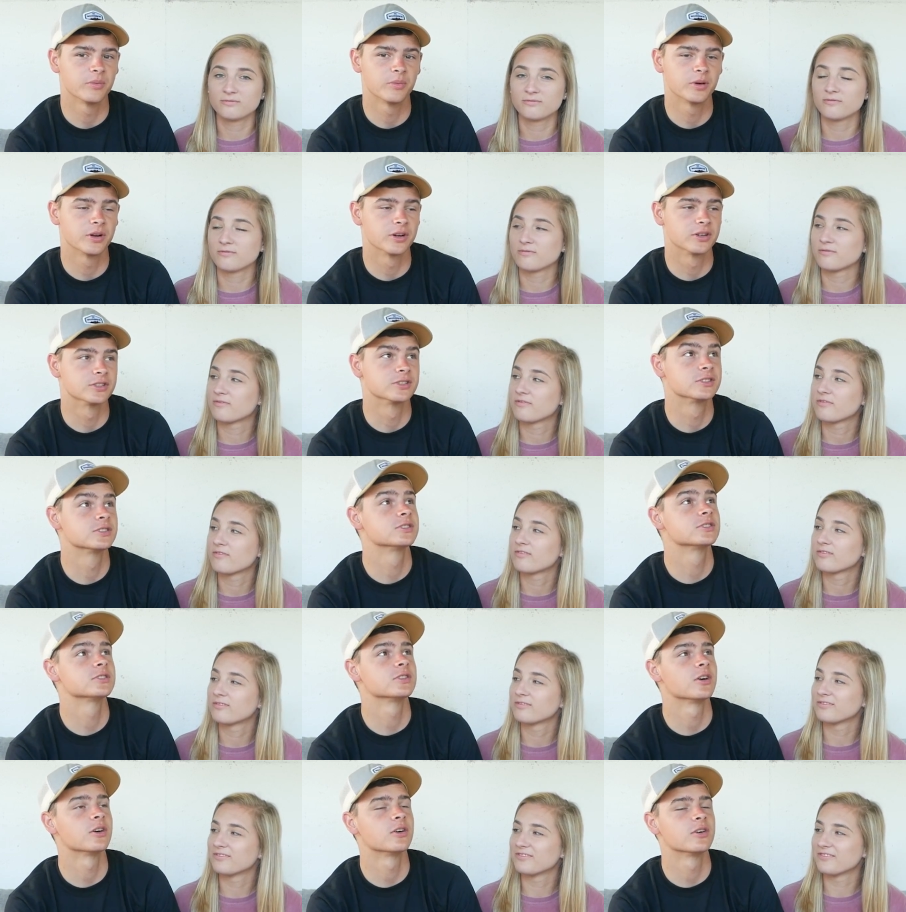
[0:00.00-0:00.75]
Speaker 1: We're
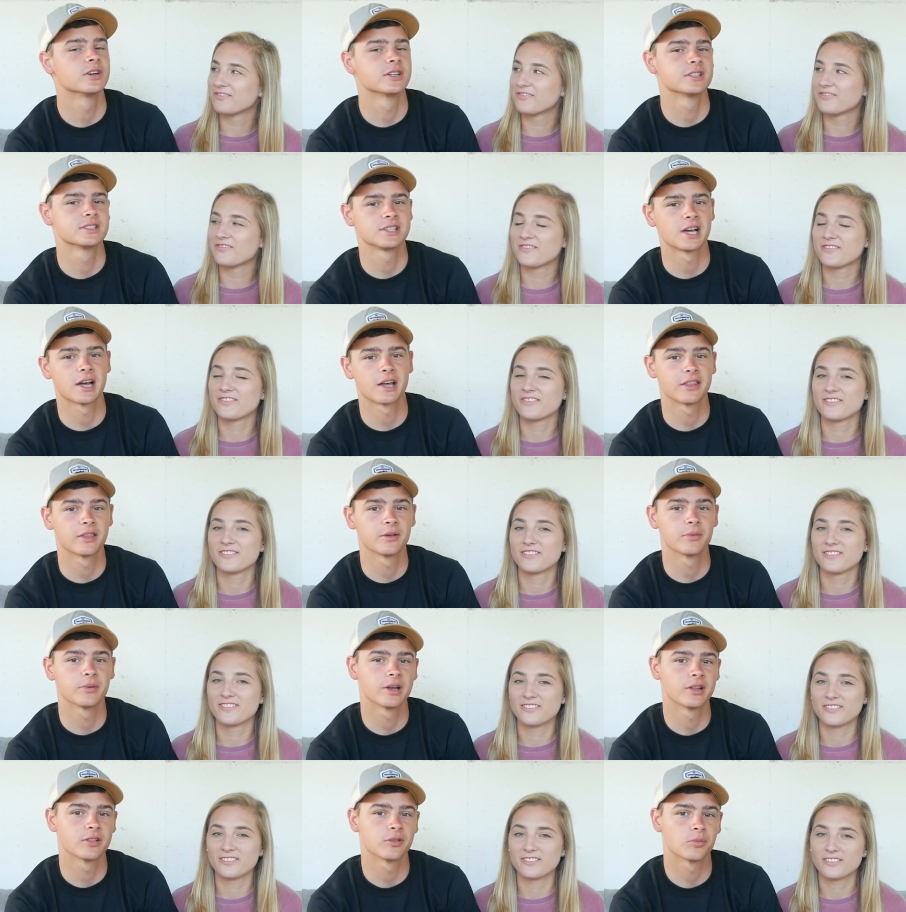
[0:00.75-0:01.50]
so excited
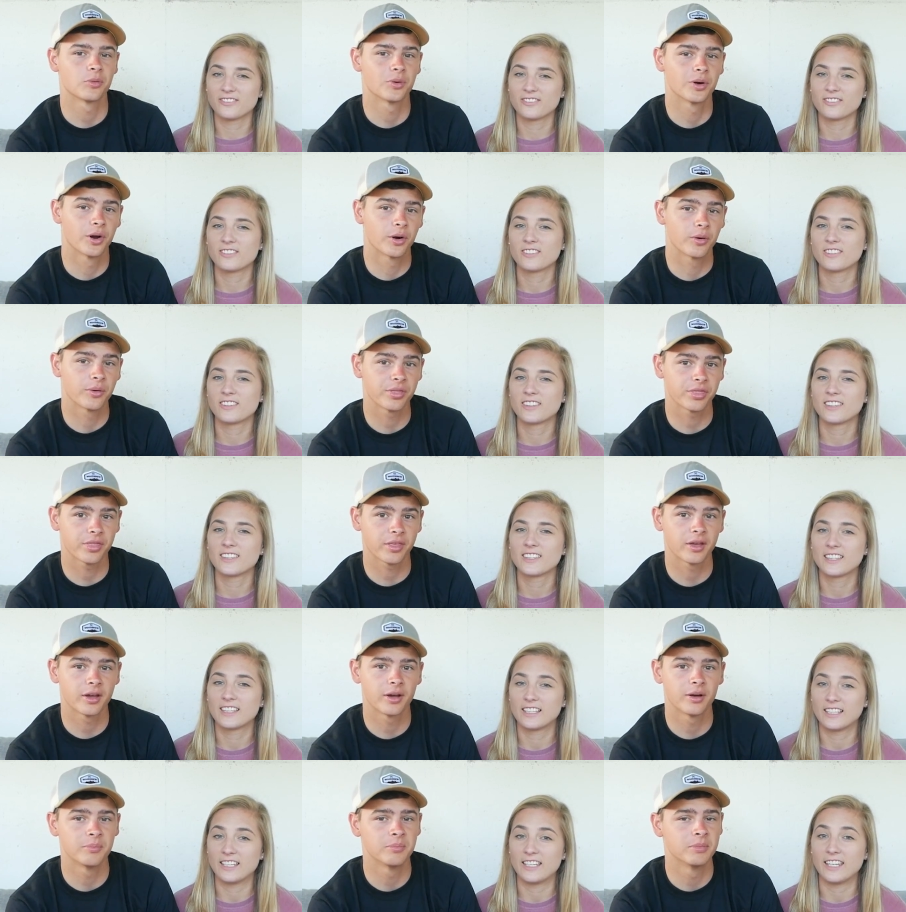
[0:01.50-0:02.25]
that we got to work with
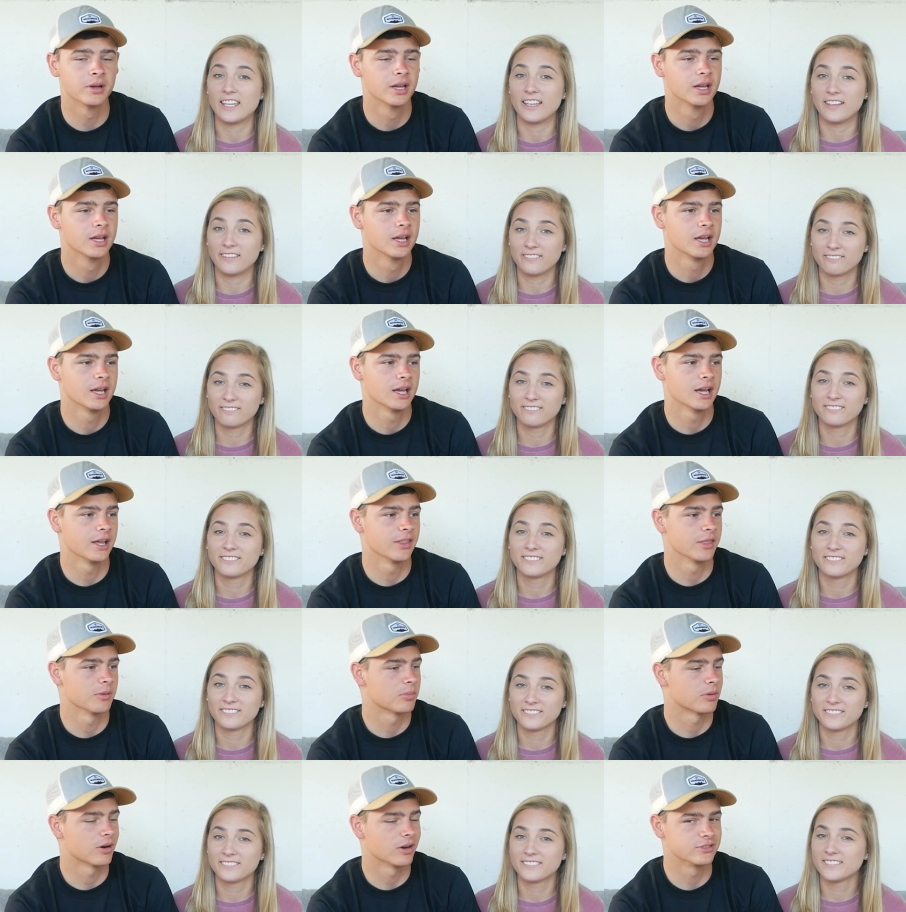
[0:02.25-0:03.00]
them. Yeah.
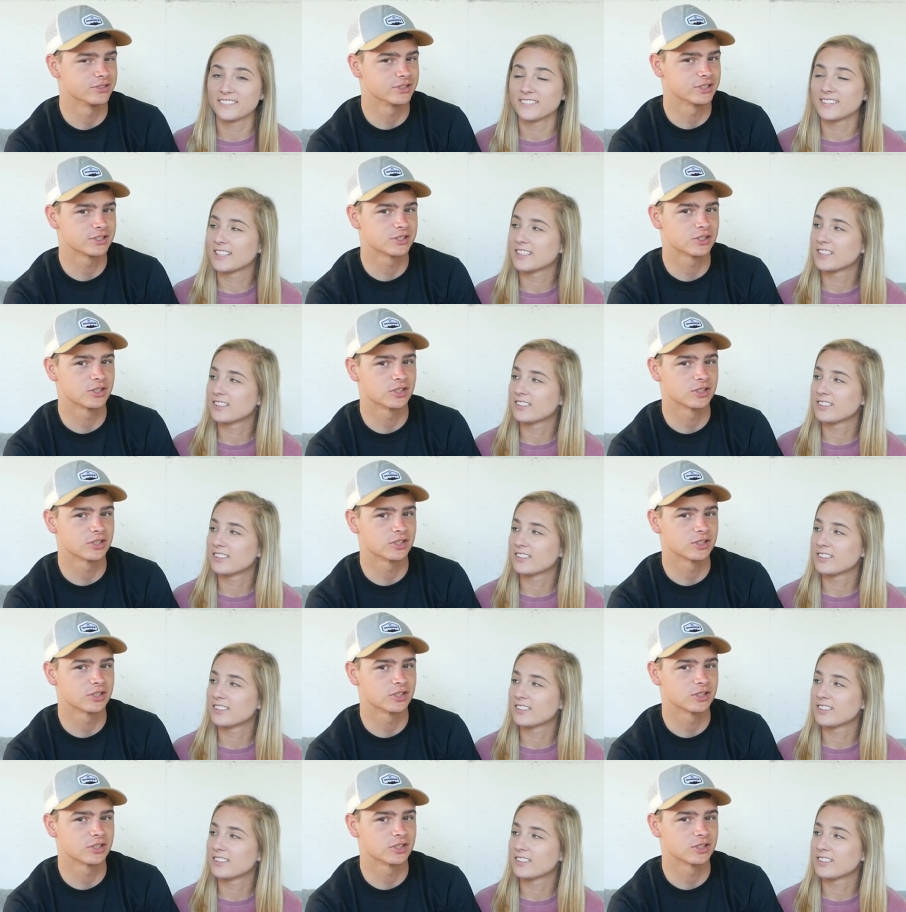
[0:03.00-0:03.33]
And the project